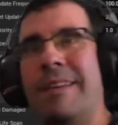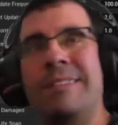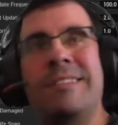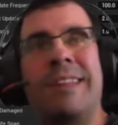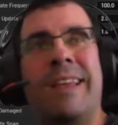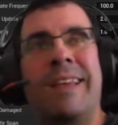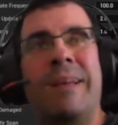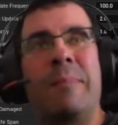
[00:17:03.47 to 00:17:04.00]

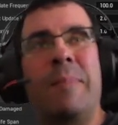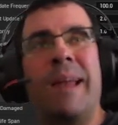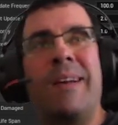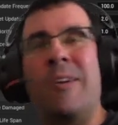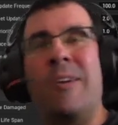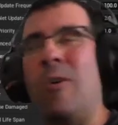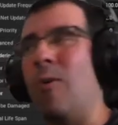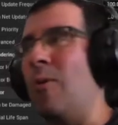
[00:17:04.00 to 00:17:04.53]
like a black
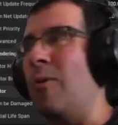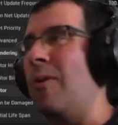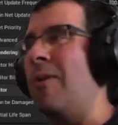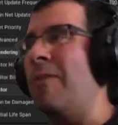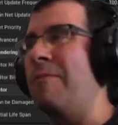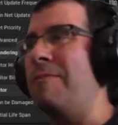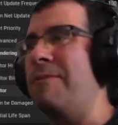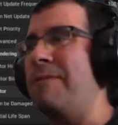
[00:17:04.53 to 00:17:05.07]
hole
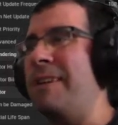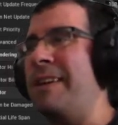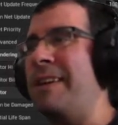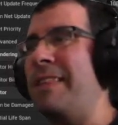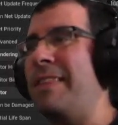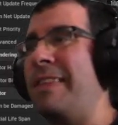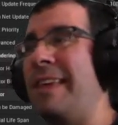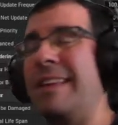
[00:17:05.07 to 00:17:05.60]
of
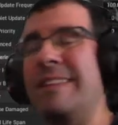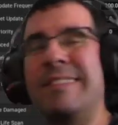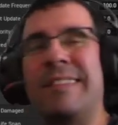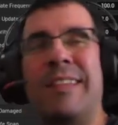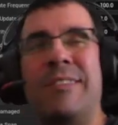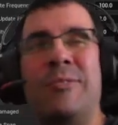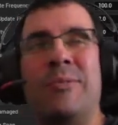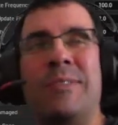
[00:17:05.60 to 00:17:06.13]
things
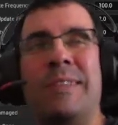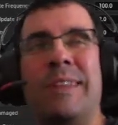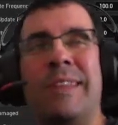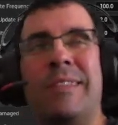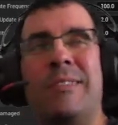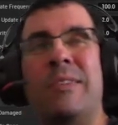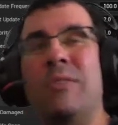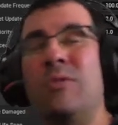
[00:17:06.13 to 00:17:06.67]
that you
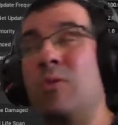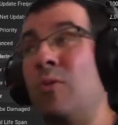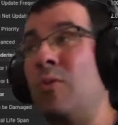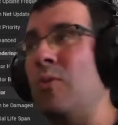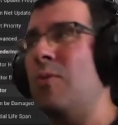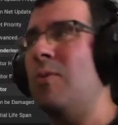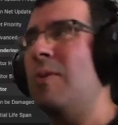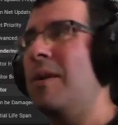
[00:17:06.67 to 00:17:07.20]
need to
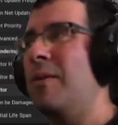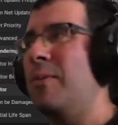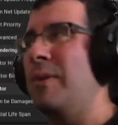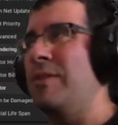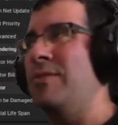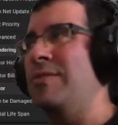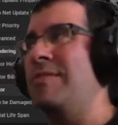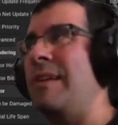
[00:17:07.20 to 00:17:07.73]
do when
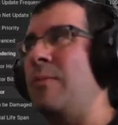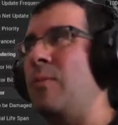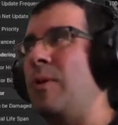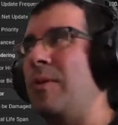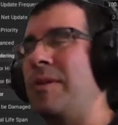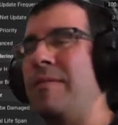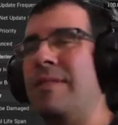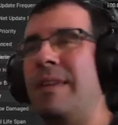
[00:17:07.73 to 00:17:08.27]
you start
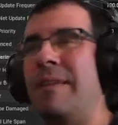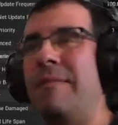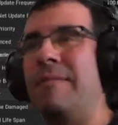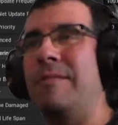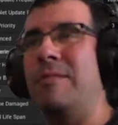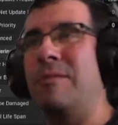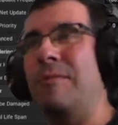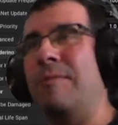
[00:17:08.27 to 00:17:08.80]
working on them.
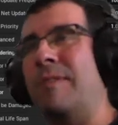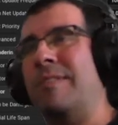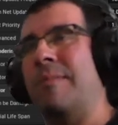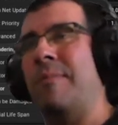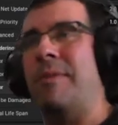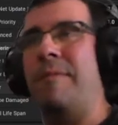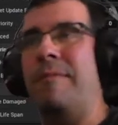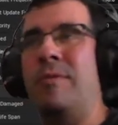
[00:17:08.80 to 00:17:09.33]
So, for
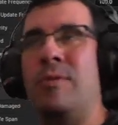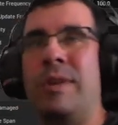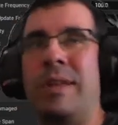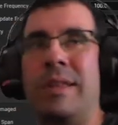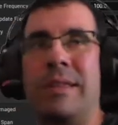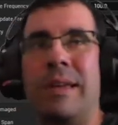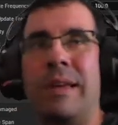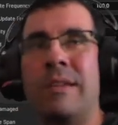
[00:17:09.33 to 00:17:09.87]
example,
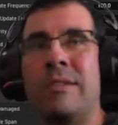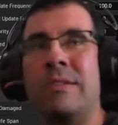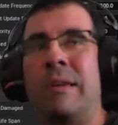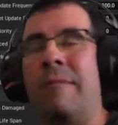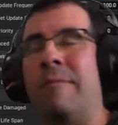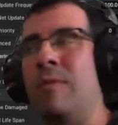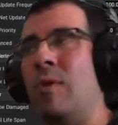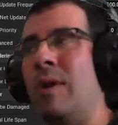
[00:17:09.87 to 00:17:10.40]

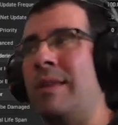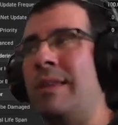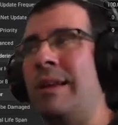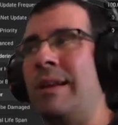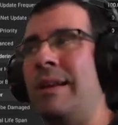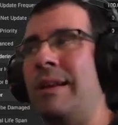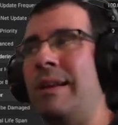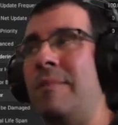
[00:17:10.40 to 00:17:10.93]
if you add
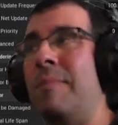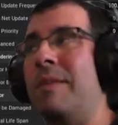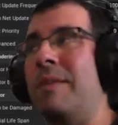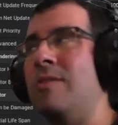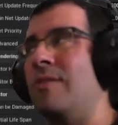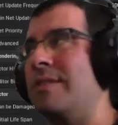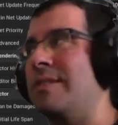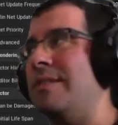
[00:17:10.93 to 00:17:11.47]
an
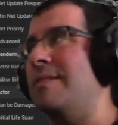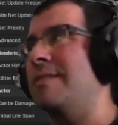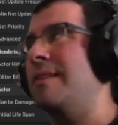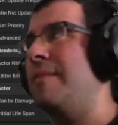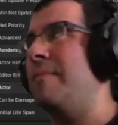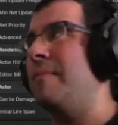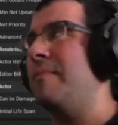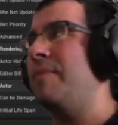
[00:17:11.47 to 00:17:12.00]
inventory
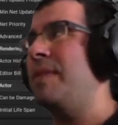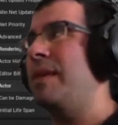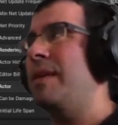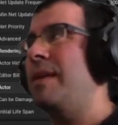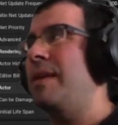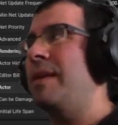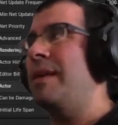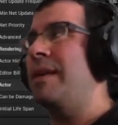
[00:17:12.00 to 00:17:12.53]
system,
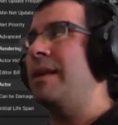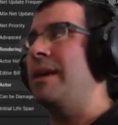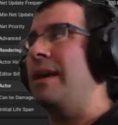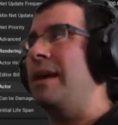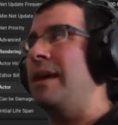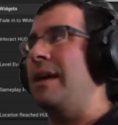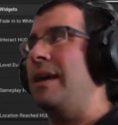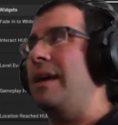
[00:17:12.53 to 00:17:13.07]

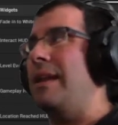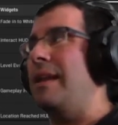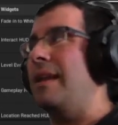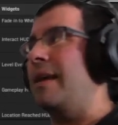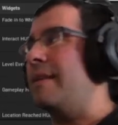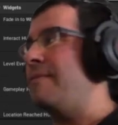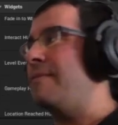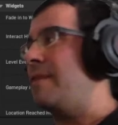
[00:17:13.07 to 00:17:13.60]

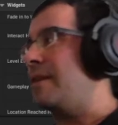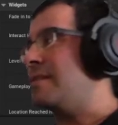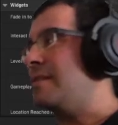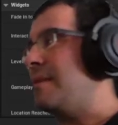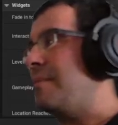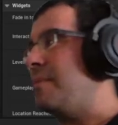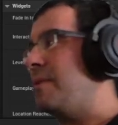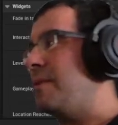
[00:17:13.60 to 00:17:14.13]
like for
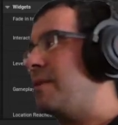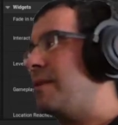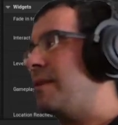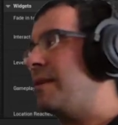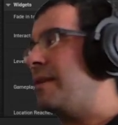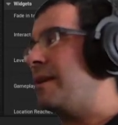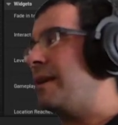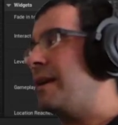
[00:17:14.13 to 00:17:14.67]
example,
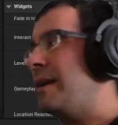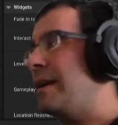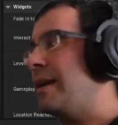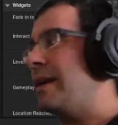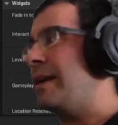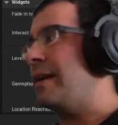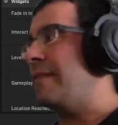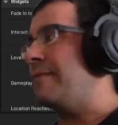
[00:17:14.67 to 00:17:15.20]
here I
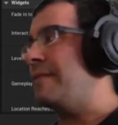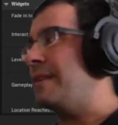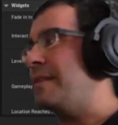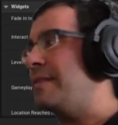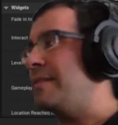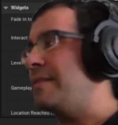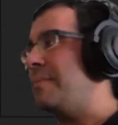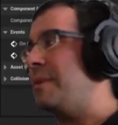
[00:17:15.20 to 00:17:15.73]
have
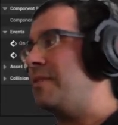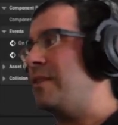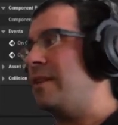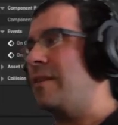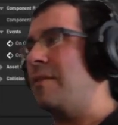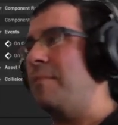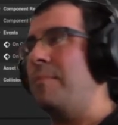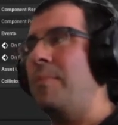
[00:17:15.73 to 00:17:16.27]
this inventory
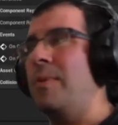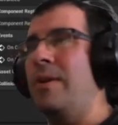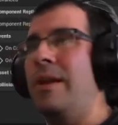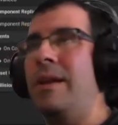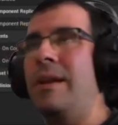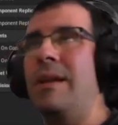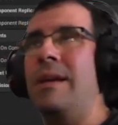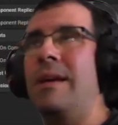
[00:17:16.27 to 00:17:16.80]
component.